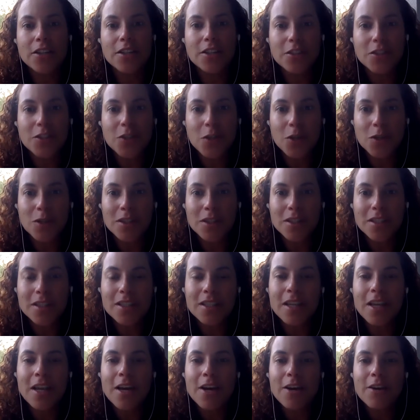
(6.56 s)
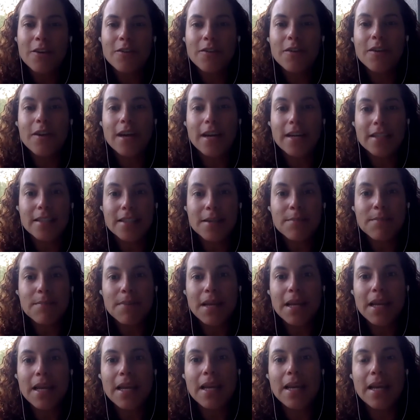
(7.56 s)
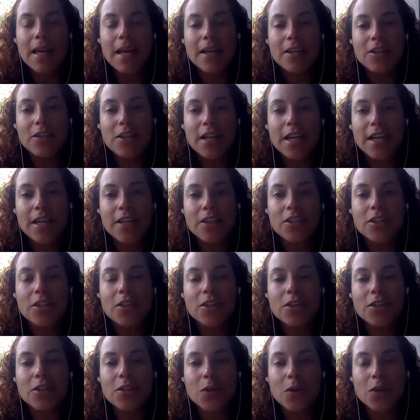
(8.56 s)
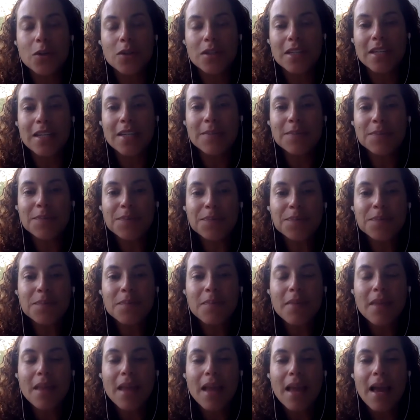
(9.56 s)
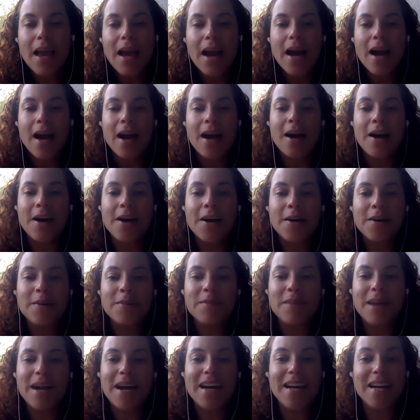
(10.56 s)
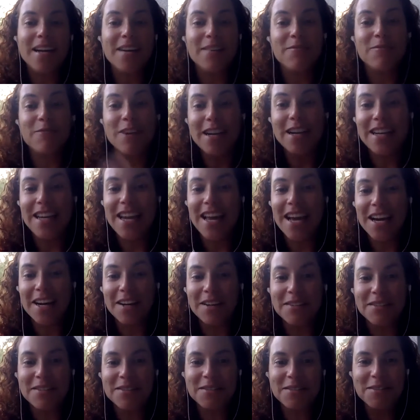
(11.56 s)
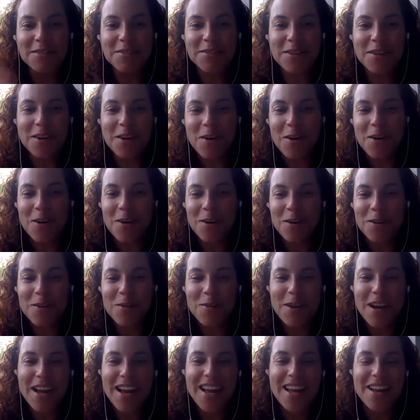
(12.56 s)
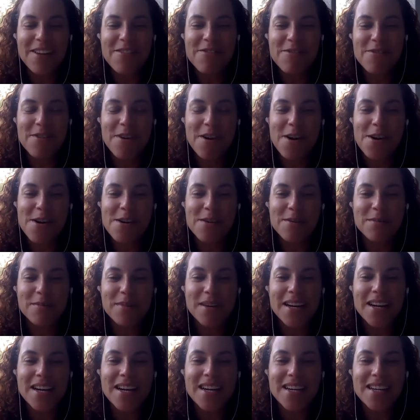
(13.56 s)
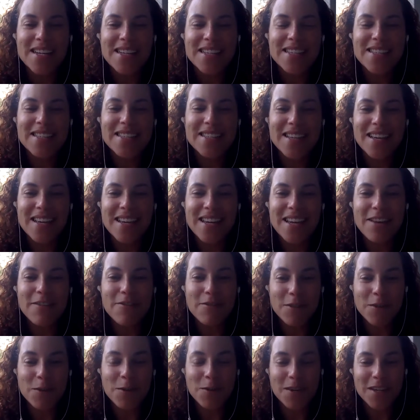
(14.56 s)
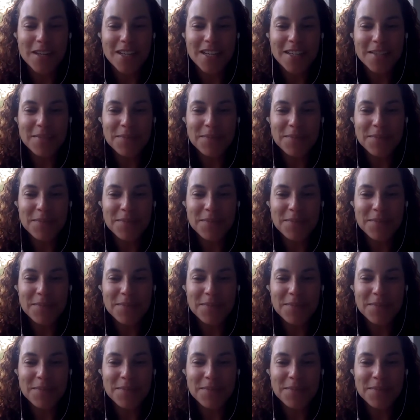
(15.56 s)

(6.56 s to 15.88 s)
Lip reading: consultant for SMP Education Consulting. I am right now all the way from sunny Florida,